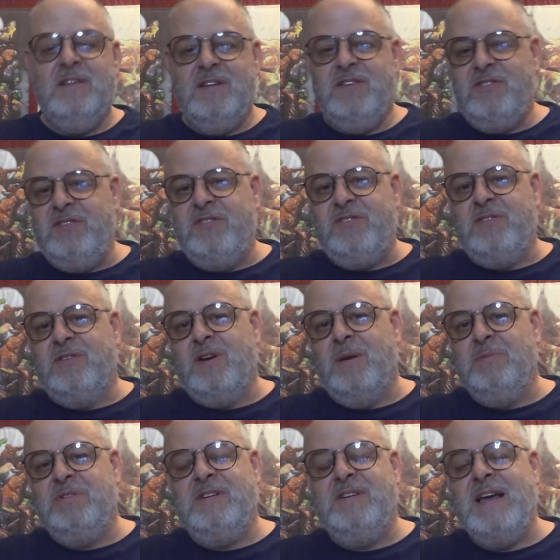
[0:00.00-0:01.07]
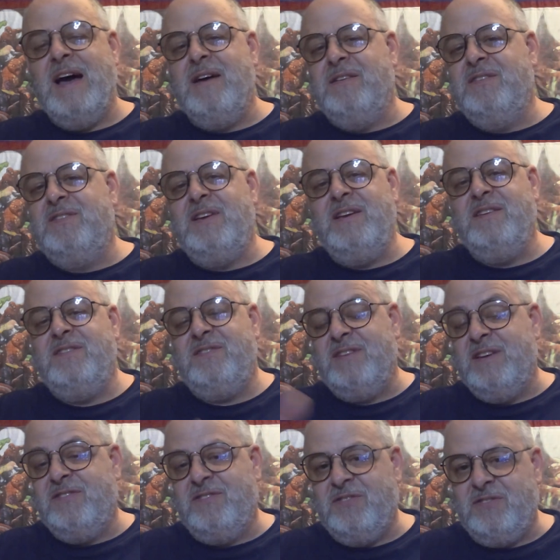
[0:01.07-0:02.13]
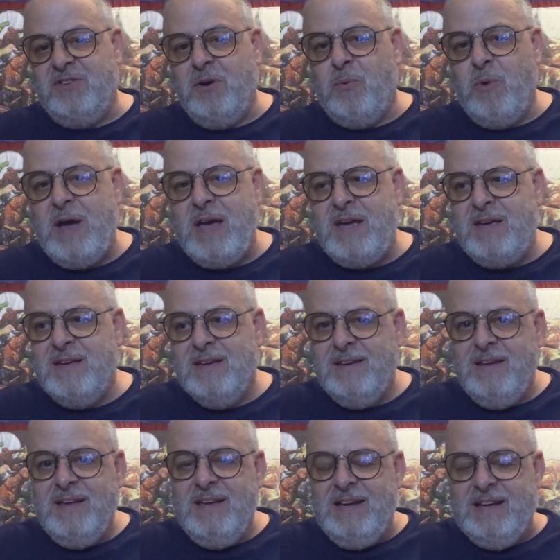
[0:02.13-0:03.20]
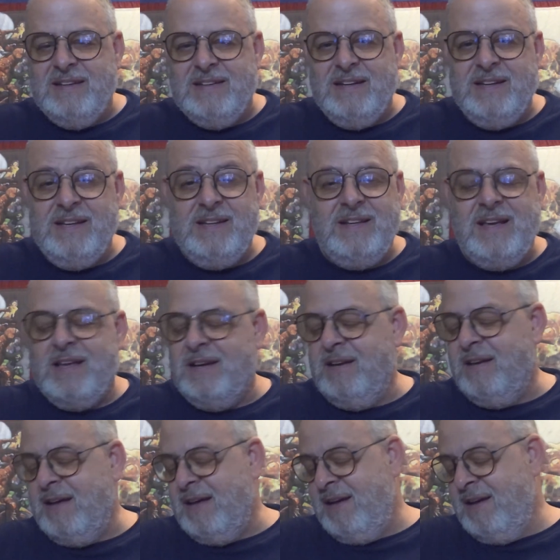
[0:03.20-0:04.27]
sister comes to town and says there's no way he did it. And,